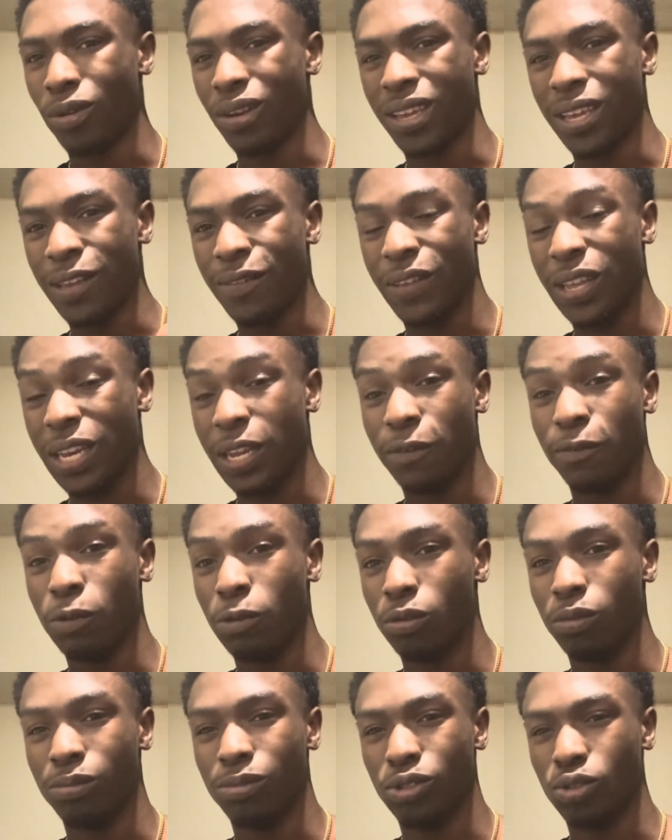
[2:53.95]
Even if
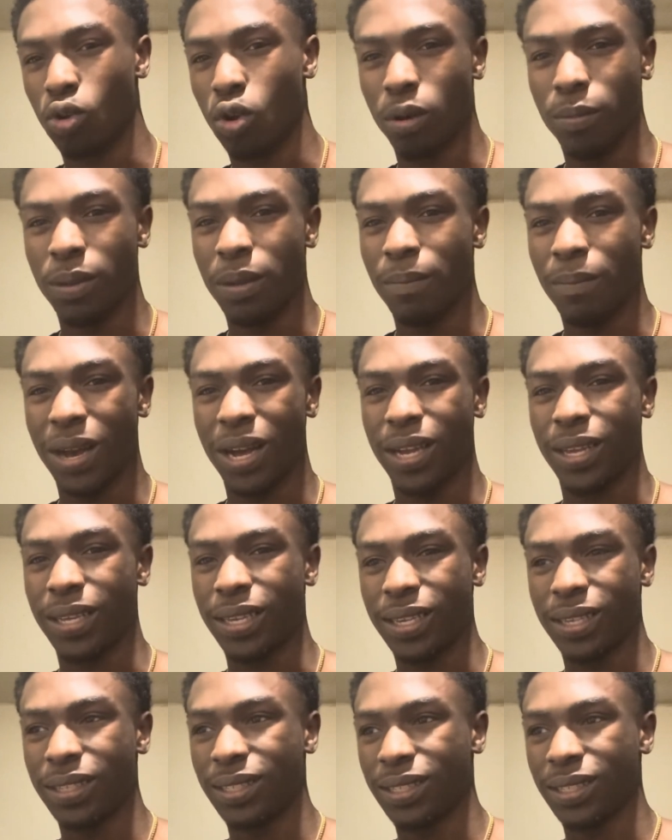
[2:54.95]
you're absorbing my
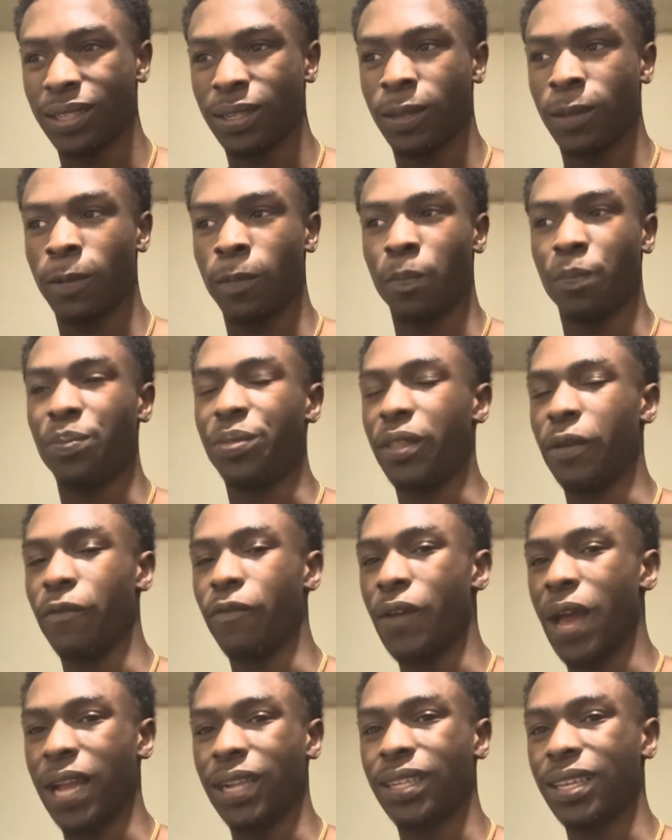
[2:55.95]
hits, the
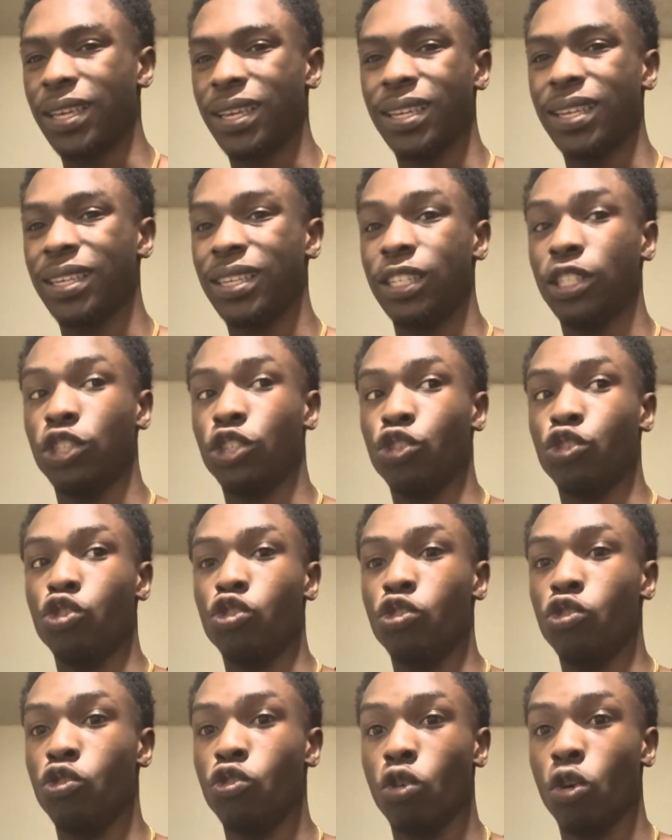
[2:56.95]
fact is
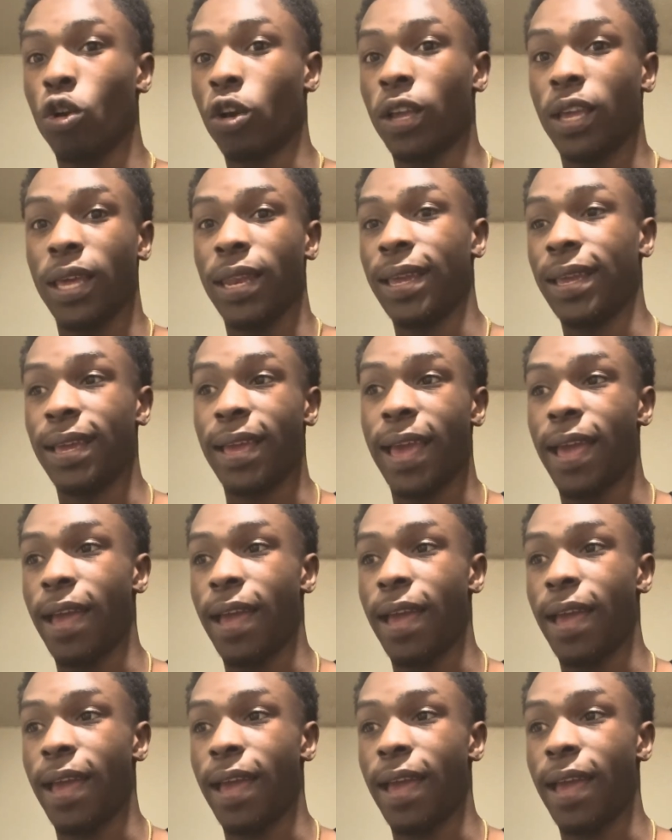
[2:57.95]
you're getting